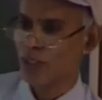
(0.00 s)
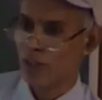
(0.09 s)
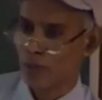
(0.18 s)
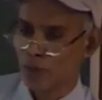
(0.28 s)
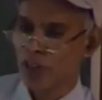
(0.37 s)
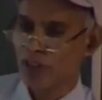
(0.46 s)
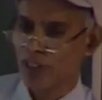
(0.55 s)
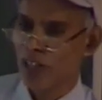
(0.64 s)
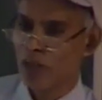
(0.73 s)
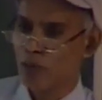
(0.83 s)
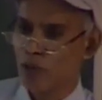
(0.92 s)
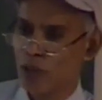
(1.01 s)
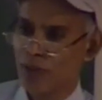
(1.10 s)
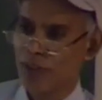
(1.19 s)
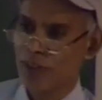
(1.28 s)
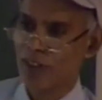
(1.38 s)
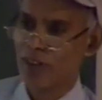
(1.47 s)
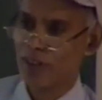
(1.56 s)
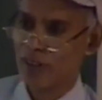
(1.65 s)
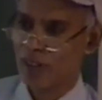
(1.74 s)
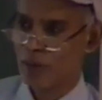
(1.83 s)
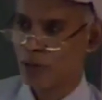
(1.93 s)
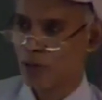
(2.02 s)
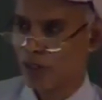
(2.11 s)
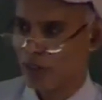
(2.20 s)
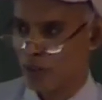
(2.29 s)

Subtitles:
computationally more efficient, it gives you lesser